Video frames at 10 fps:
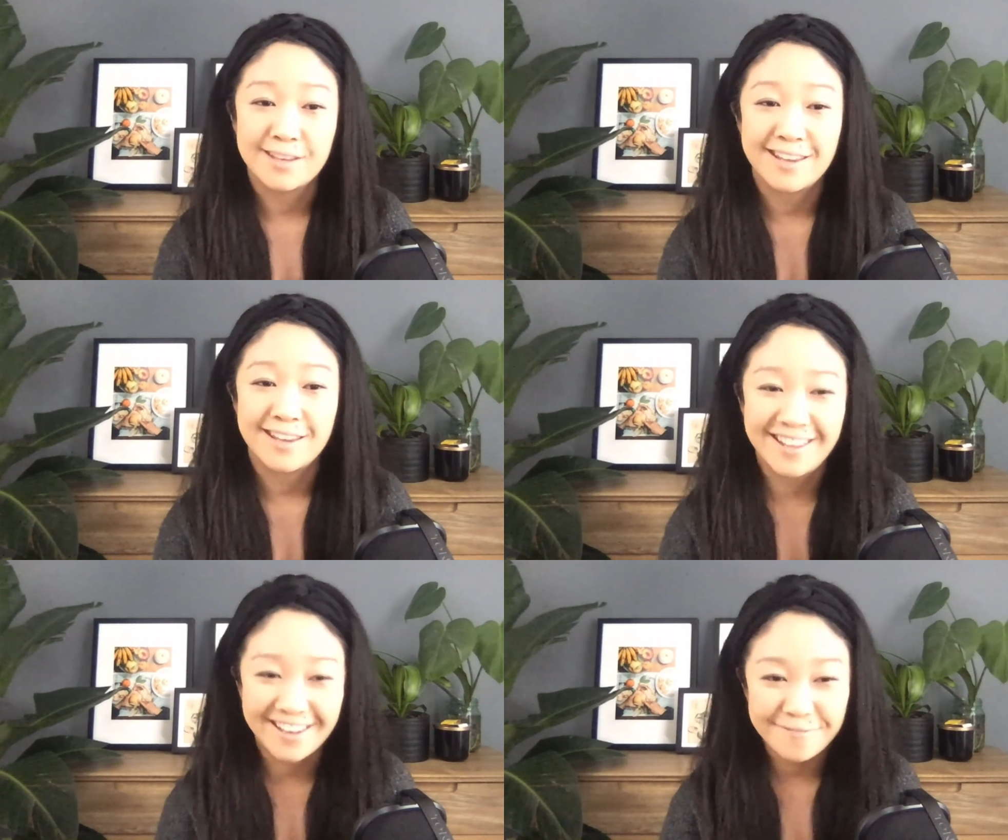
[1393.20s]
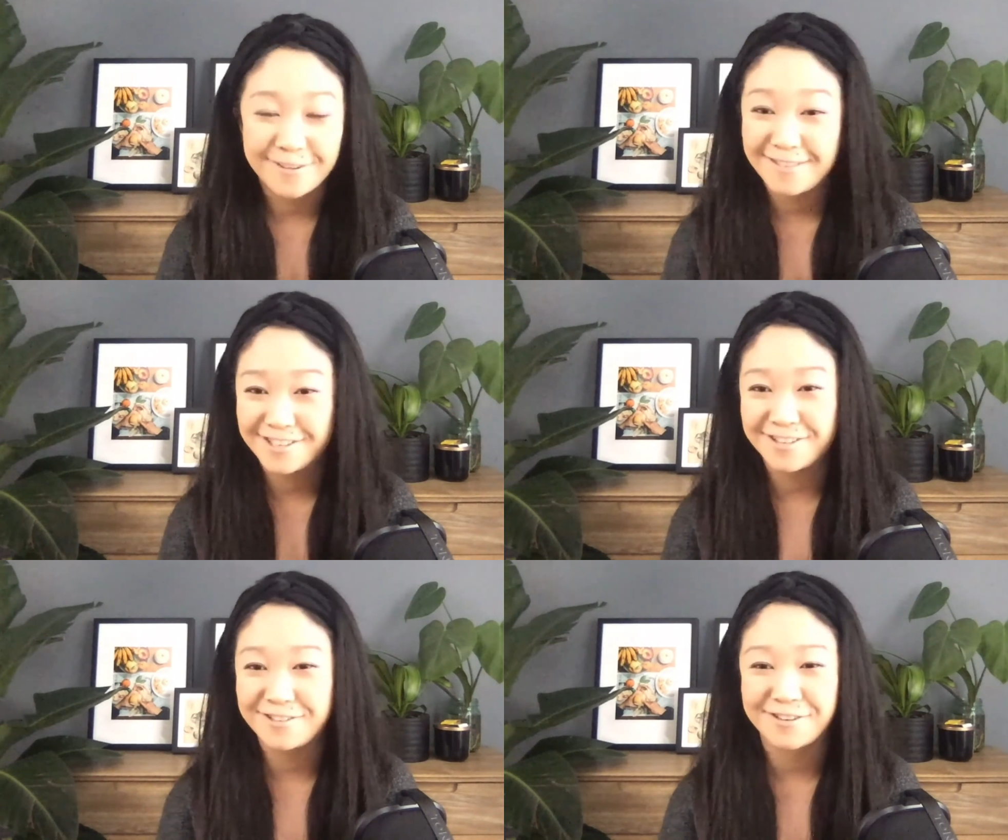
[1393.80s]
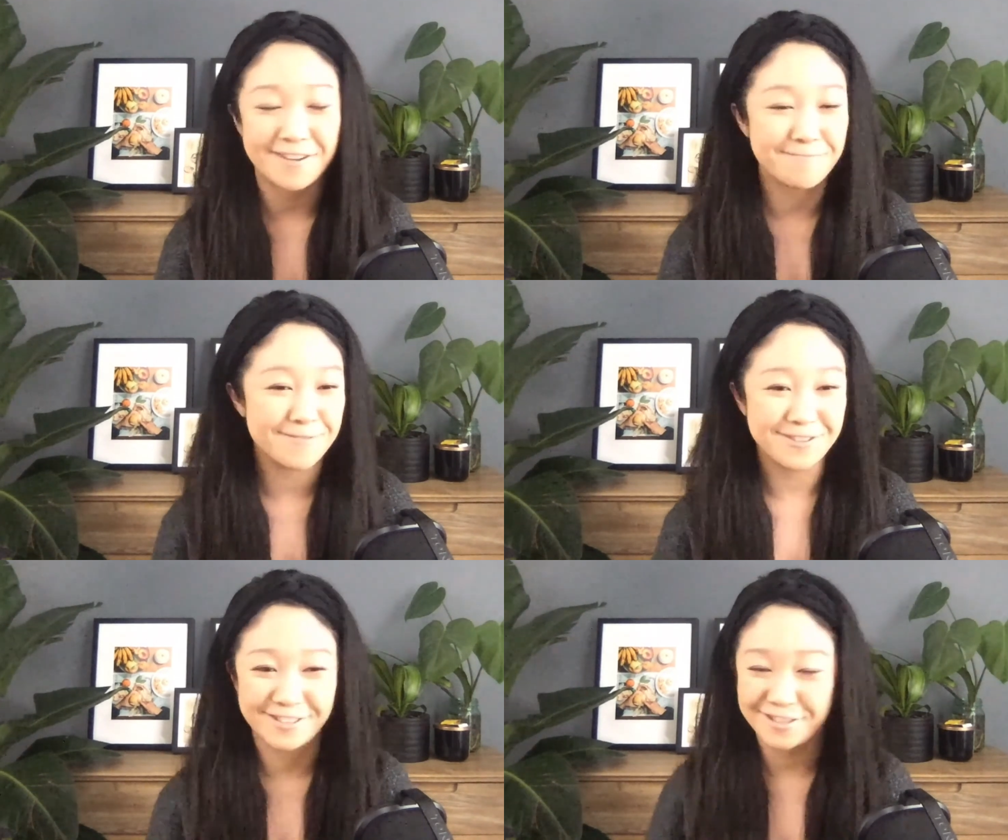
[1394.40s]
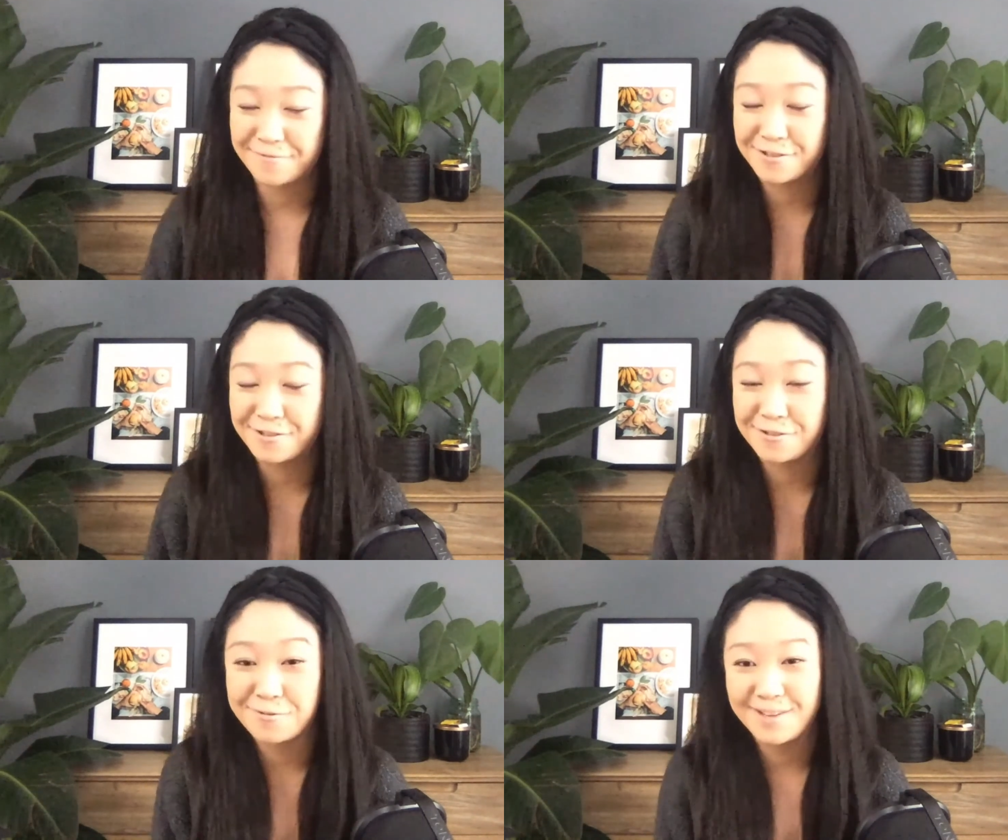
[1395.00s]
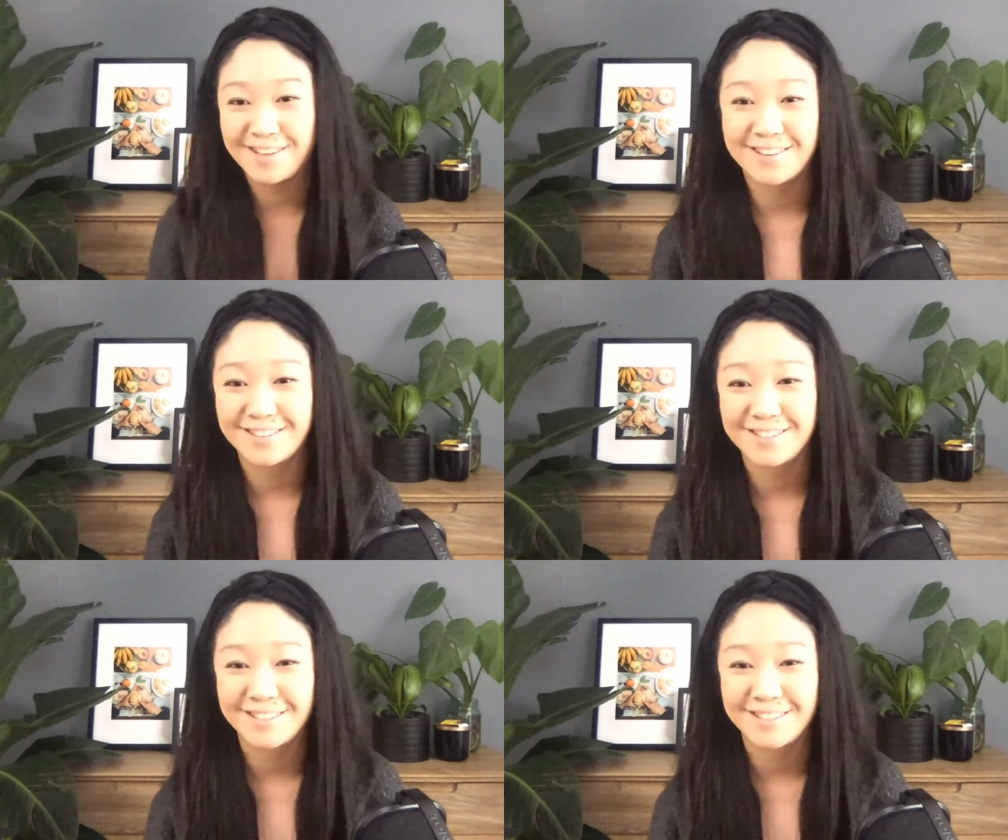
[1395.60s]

Canon five D user. I've been using it for so many years.